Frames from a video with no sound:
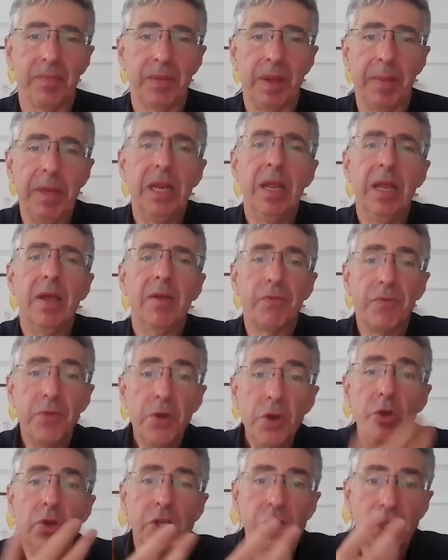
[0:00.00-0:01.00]
I mean,
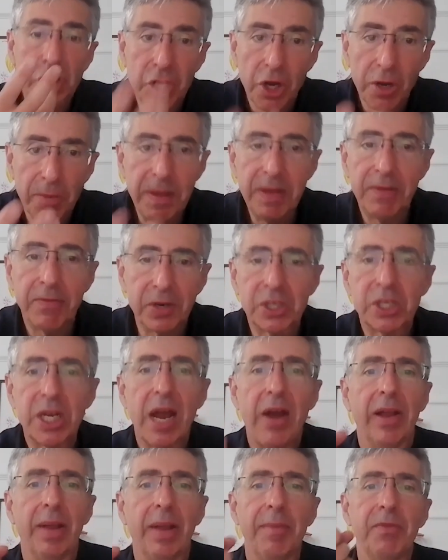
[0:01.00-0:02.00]
food should be for
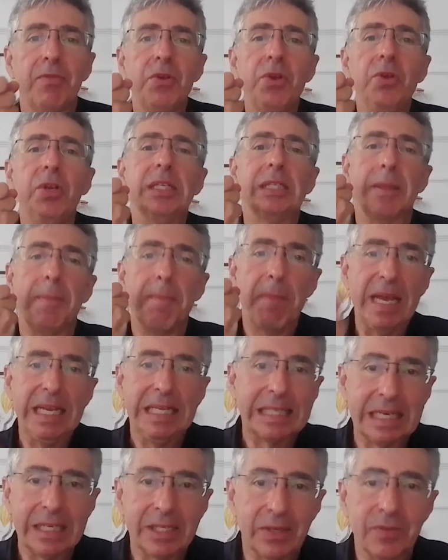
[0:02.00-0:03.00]
sharing. I mean, food is the
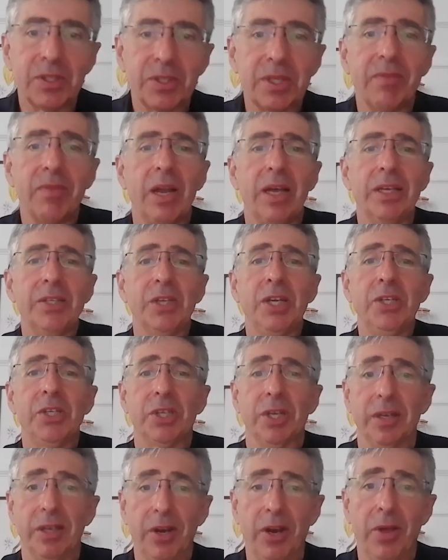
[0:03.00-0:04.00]
basis of
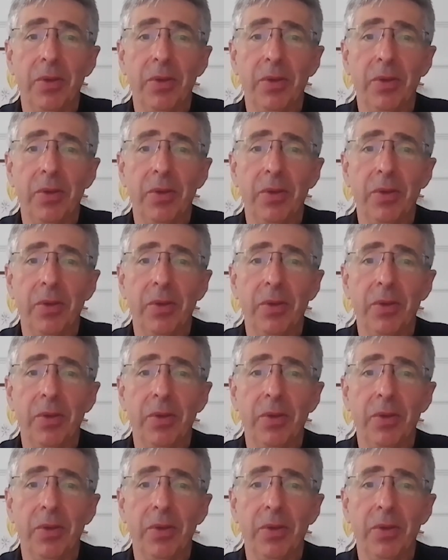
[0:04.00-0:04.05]
civilization.